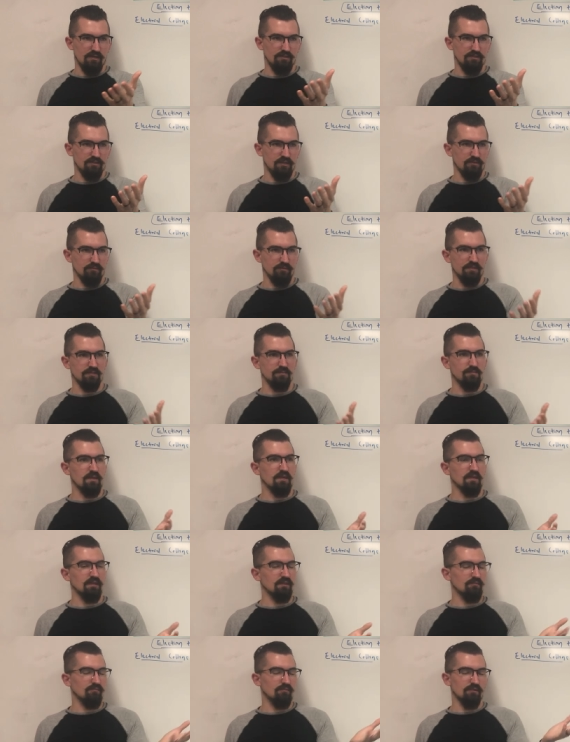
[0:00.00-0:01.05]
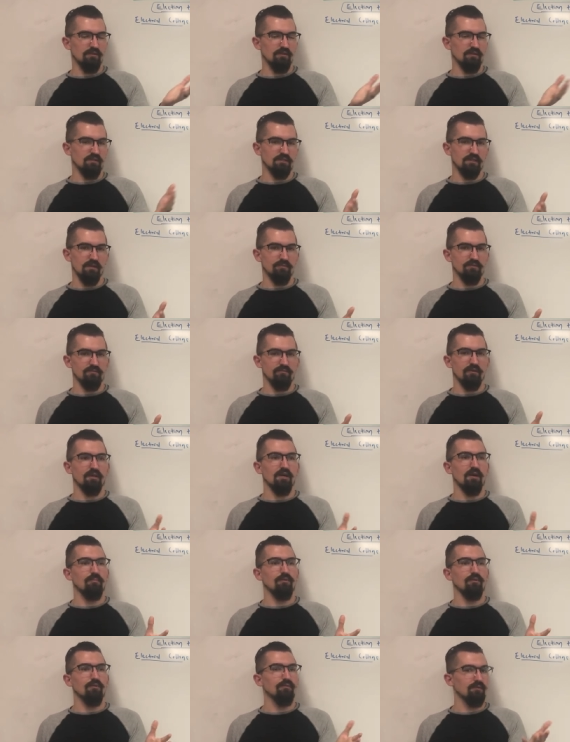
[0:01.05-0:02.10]
generally speaking, with the exception of a
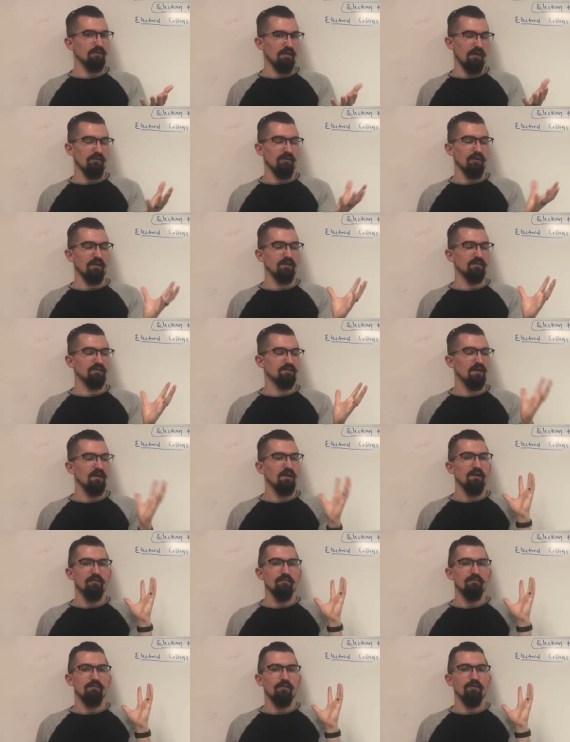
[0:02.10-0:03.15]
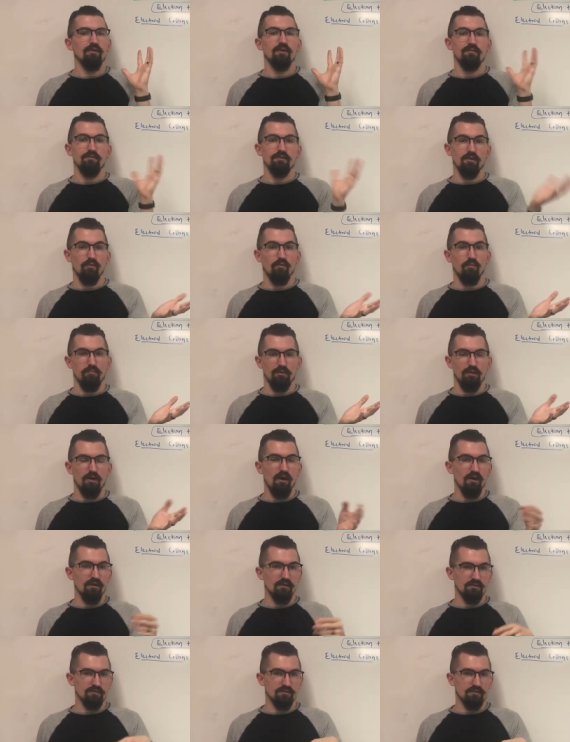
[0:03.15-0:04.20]
couple nowadays, vote in total
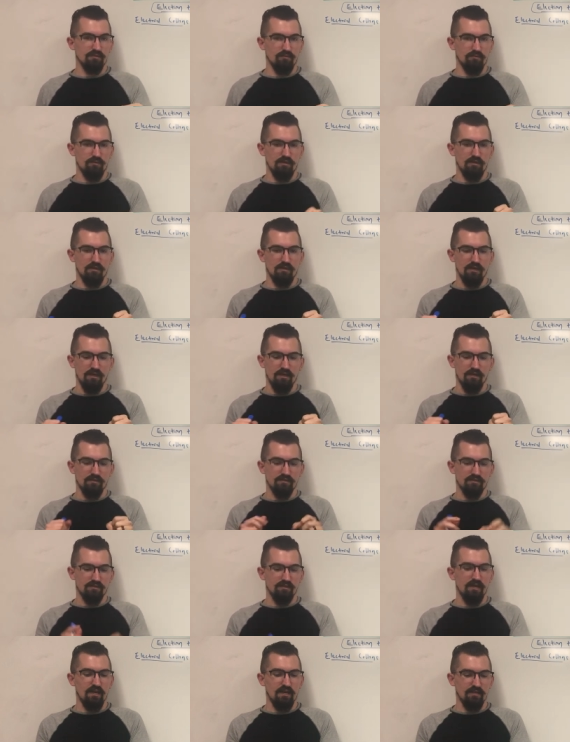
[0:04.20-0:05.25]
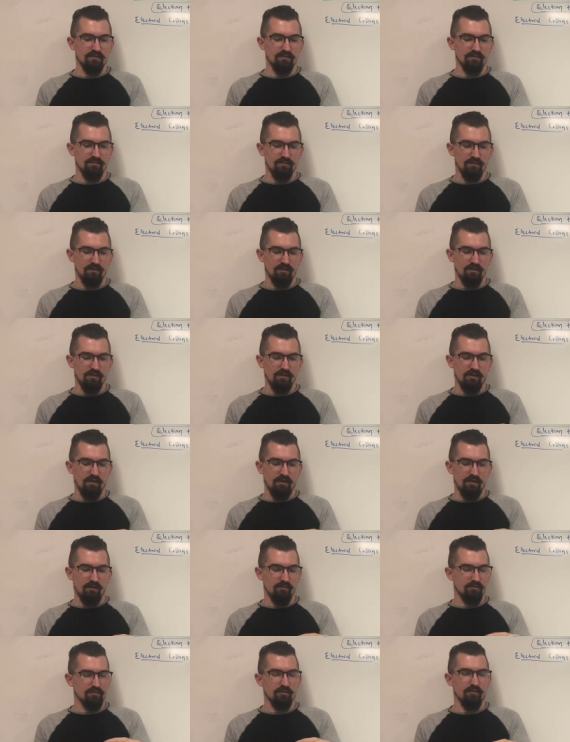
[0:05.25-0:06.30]
blocks. So the state,
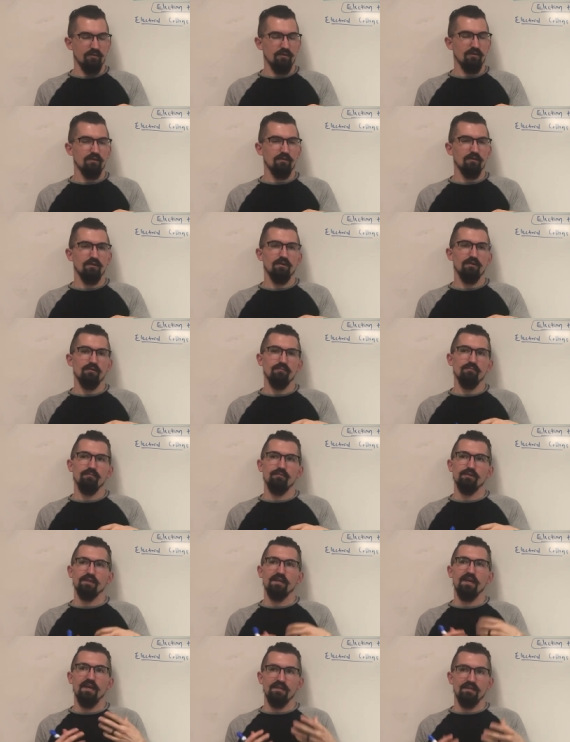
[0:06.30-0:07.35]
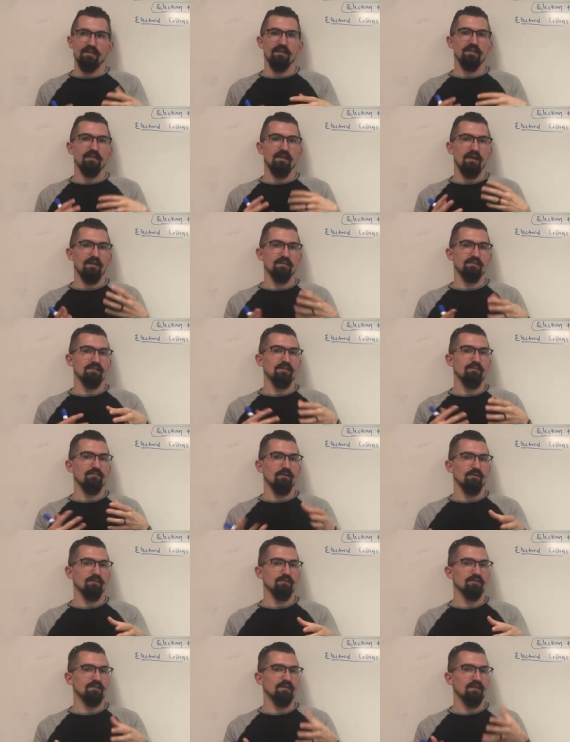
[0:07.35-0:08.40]
the candidate that has the
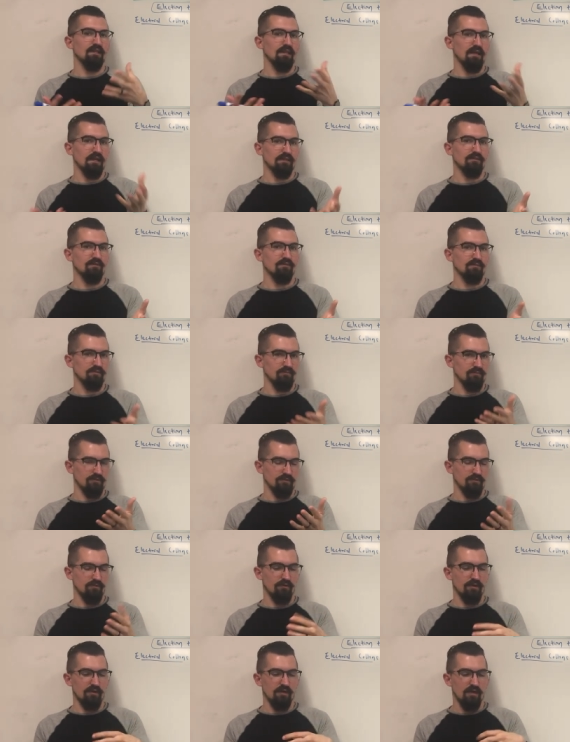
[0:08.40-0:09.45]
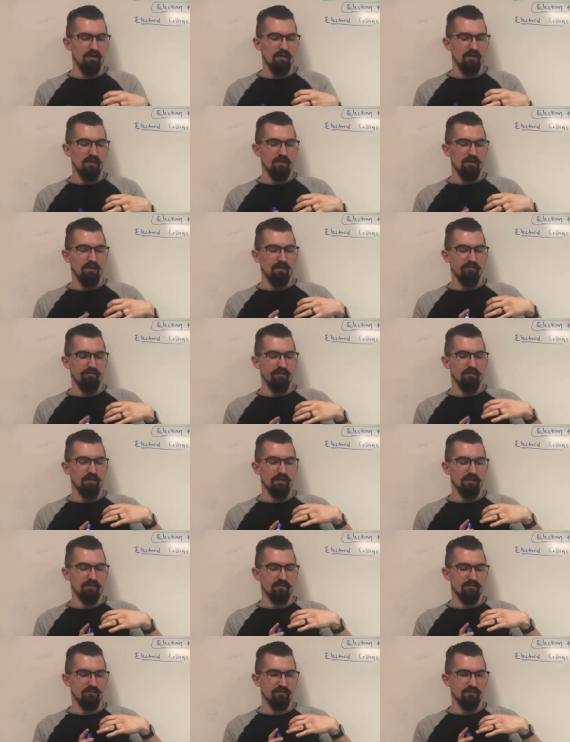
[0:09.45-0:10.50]
most electors, the majority of the
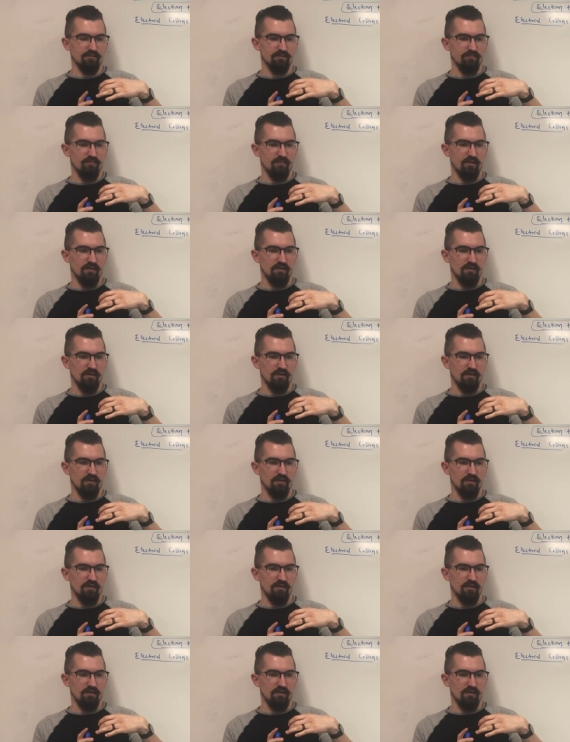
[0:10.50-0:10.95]
electors